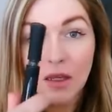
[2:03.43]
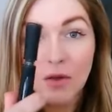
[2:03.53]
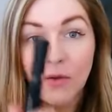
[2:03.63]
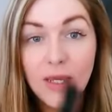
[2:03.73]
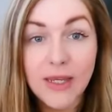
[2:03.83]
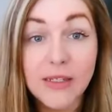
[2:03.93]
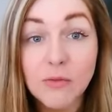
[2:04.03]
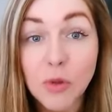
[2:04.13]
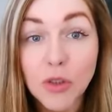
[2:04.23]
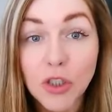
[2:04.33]
get your
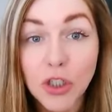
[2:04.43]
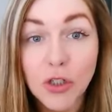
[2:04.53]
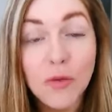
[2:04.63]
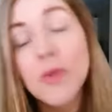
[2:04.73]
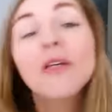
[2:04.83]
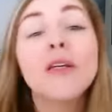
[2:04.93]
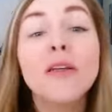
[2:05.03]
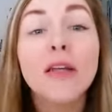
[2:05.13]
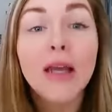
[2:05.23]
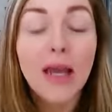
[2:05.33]
small tube,
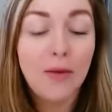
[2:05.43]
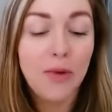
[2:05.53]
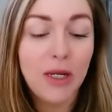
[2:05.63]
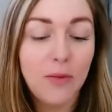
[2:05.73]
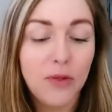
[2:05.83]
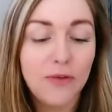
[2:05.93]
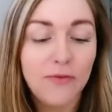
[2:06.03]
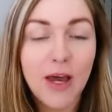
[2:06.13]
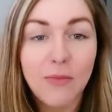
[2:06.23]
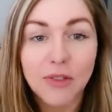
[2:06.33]
and we're going to put the
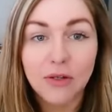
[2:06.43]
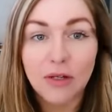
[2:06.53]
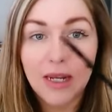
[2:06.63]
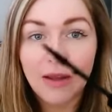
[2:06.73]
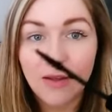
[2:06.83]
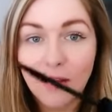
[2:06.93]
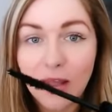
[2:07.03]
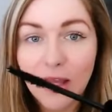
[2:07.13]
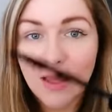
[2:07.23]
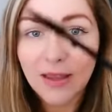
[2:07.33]
fibres on. Now,
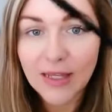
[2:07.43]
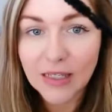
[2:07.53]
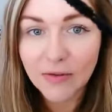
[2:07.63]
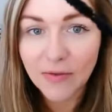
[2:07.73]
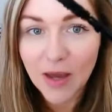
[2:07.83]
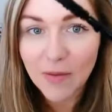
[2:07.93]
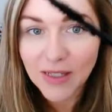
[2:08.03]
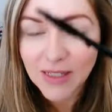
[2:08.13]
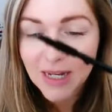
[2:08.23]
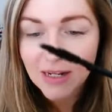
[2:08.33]
these are the fibres.
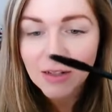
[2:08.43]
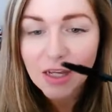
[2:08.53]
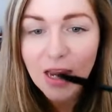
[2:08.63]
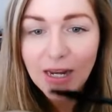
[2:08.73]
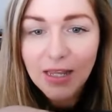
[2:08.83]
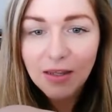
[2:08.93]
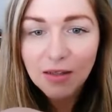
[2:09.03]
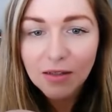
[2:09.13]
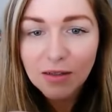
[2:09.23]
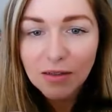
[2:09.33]
They're little tiny
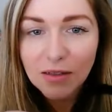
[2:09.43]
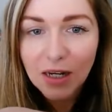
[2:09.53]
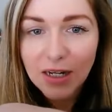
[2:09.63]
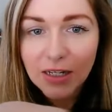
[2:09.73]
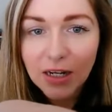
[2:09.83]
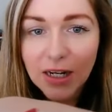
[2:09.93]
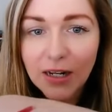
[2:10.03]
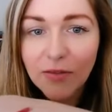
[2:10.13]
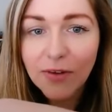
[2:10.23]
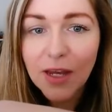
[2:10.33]
little
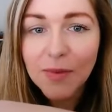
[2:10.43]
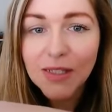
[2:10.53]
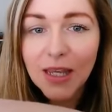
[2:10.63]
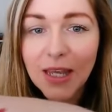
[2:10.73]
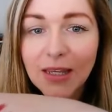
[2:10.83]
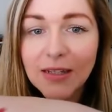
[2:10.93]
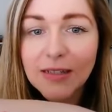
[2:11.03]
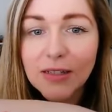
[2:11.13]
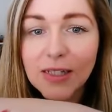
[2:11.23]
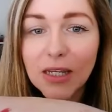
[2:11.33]
fibres there. You can
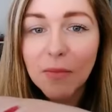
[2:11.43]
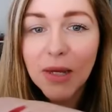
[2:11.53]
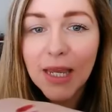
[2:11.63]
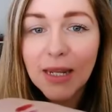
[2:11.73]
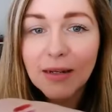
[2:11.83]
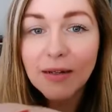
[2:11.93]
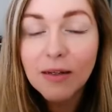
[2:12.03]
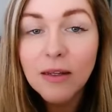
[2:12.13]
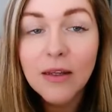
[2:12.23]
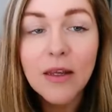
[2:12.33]
just see on my hand.
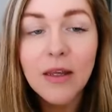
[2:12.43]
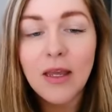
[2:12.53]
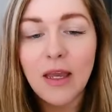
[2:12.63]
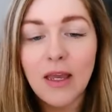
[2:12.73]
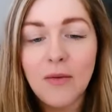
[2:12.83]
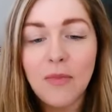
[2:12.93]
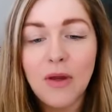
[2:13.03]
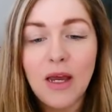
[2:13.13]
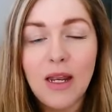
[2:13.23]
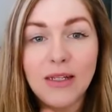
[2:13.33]
I
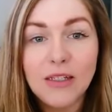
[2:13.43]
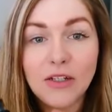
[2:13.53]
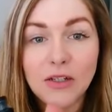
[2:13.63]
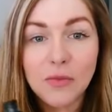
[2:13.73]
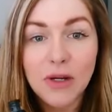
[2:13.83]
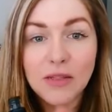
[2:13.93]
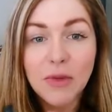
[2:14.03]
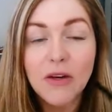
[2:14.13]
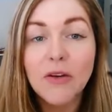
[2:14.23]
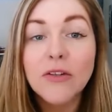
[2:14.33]
like to just press
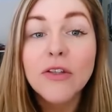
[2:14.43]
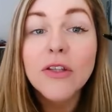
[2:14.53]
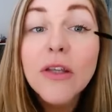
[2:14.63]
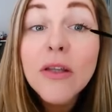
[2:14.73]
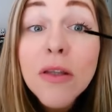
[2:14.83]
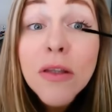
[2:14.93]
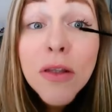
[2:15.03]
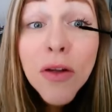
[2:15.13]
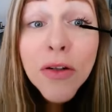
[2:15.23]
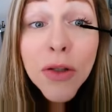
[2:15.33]
mine onto
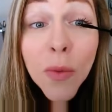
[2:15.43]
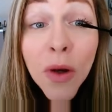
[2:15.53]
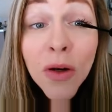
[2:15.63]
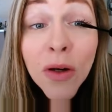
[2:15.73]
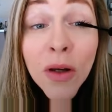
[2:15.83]
the wand,